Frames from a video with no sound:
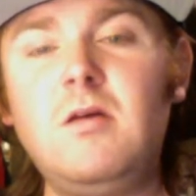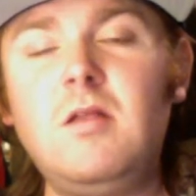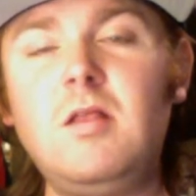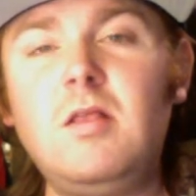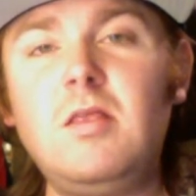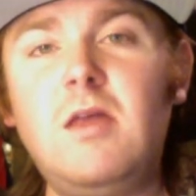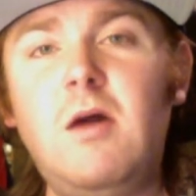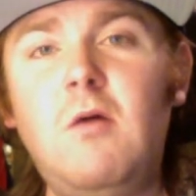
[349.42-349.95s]

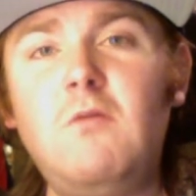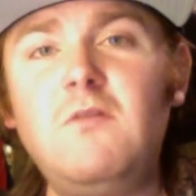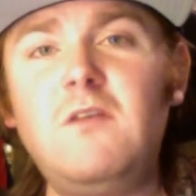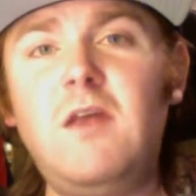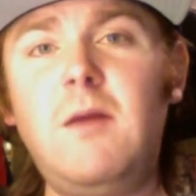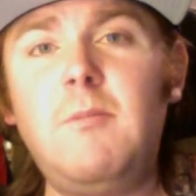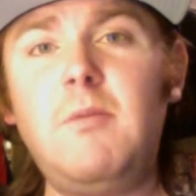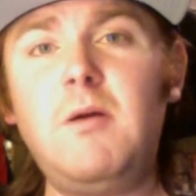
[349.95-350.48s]
That was an
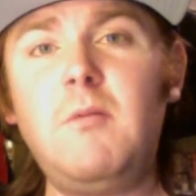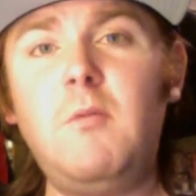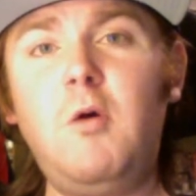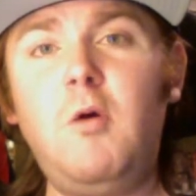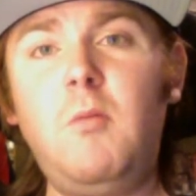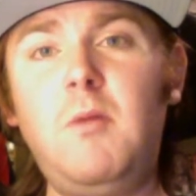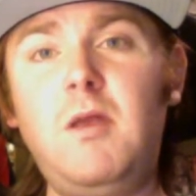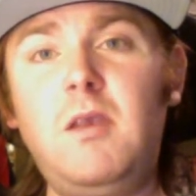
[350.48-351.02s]
epic
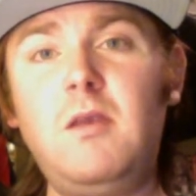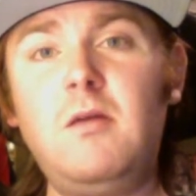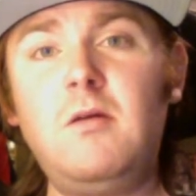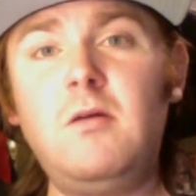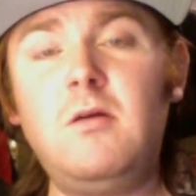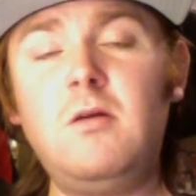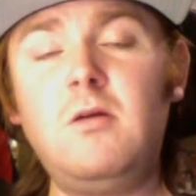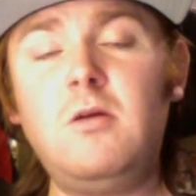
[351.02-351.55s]
moment
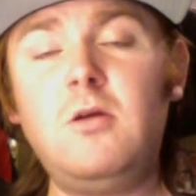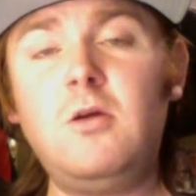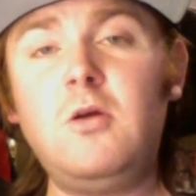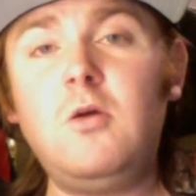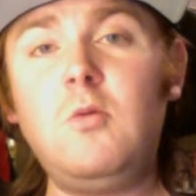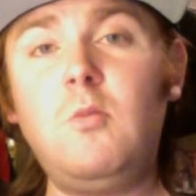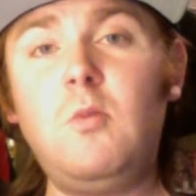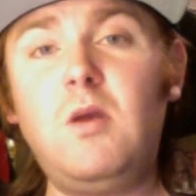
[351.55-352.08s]

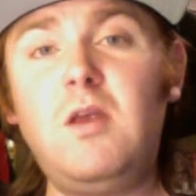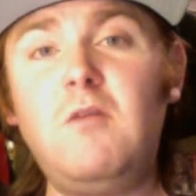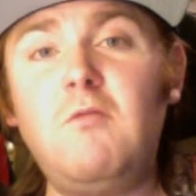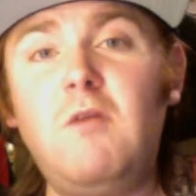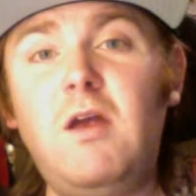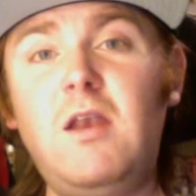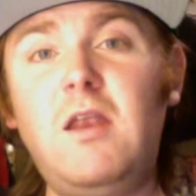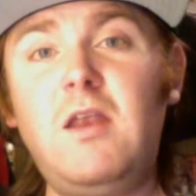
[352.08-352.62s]
when he
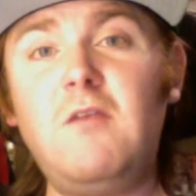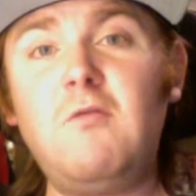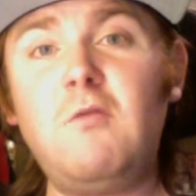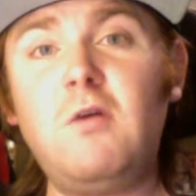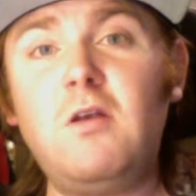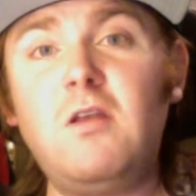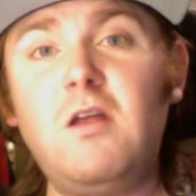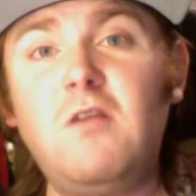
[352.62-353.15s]
ran in for
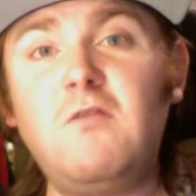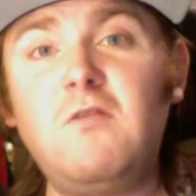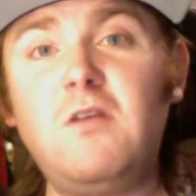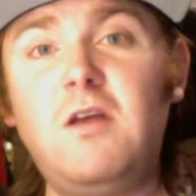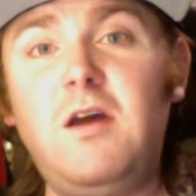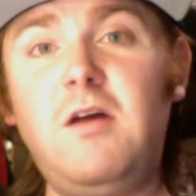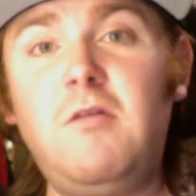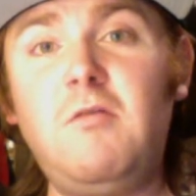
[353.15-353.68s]
a
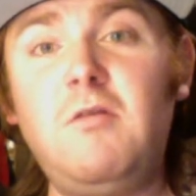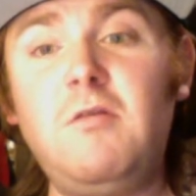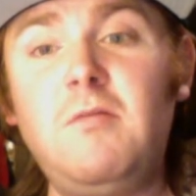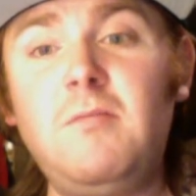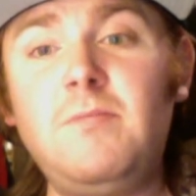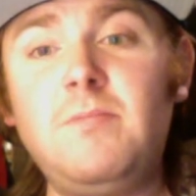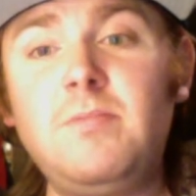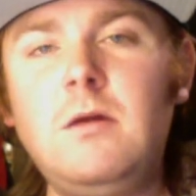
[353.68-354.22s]
touchdown.
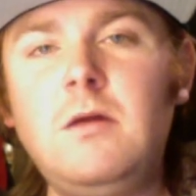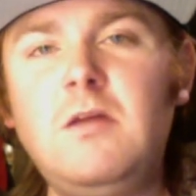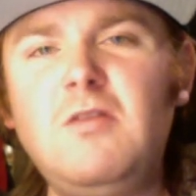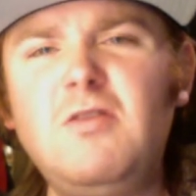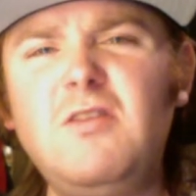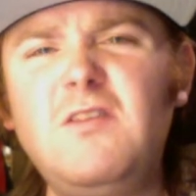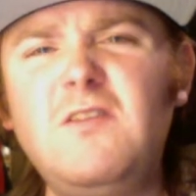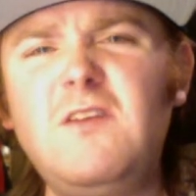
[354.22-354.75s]

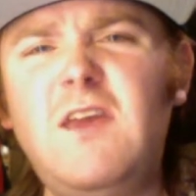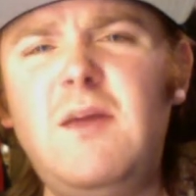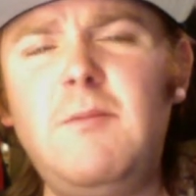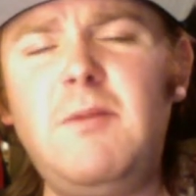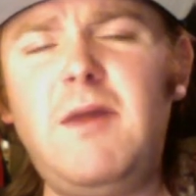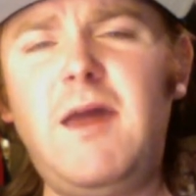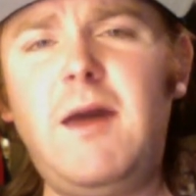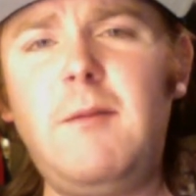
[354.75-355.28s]
This can't
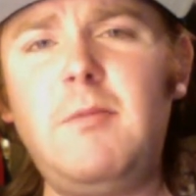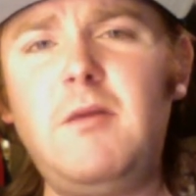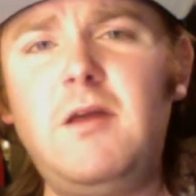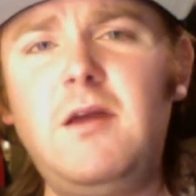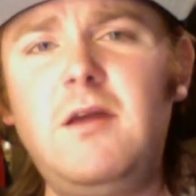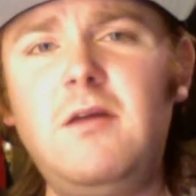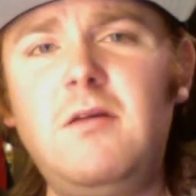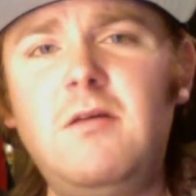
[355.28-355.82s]
be
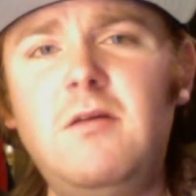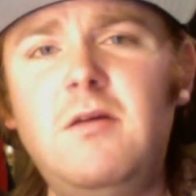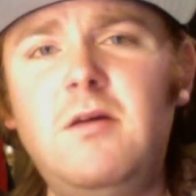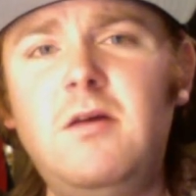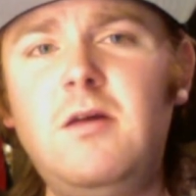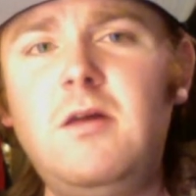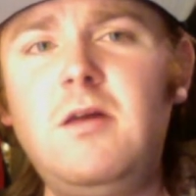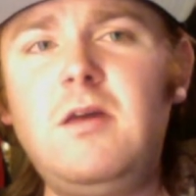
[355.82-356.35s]
happening.
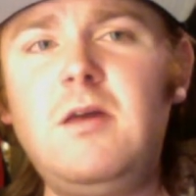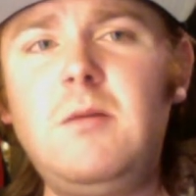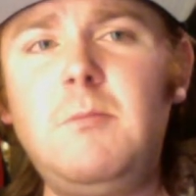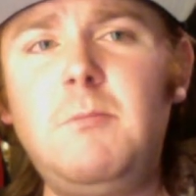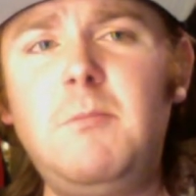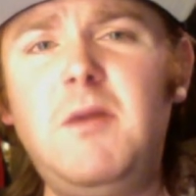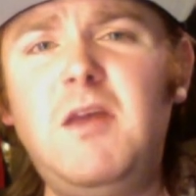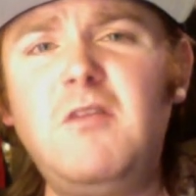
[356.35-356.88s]

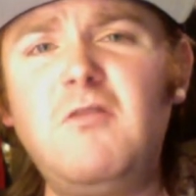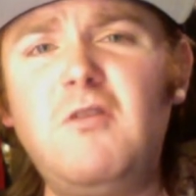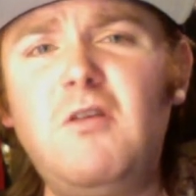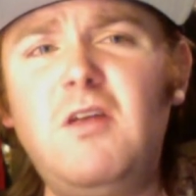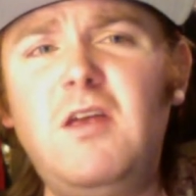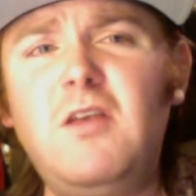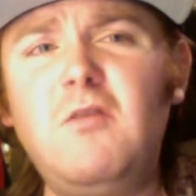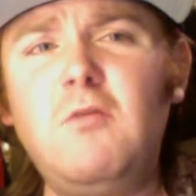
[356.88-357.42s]
Me
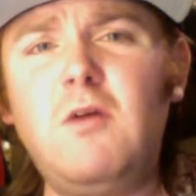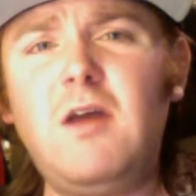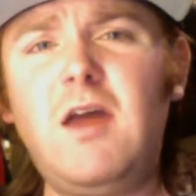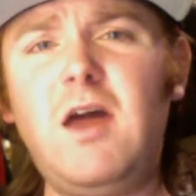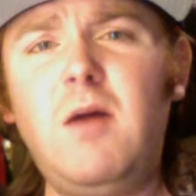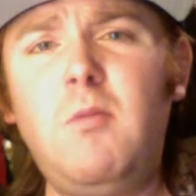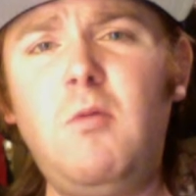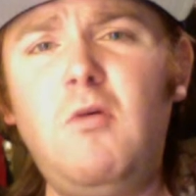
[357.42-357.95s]
turning into a
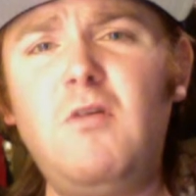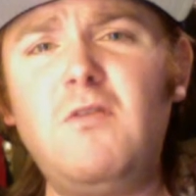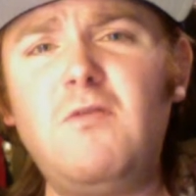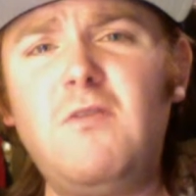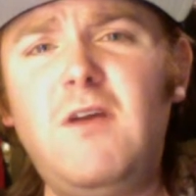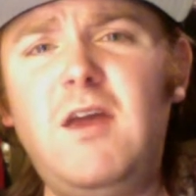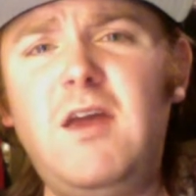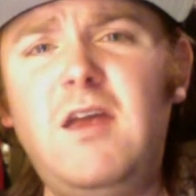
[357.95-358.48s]
Cowboys
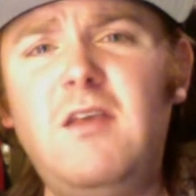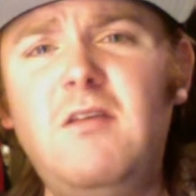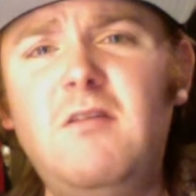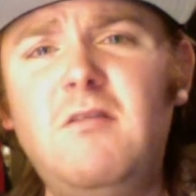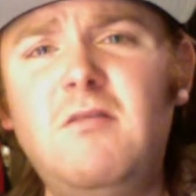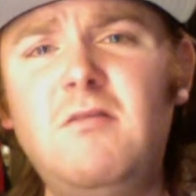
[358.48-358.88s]
fan?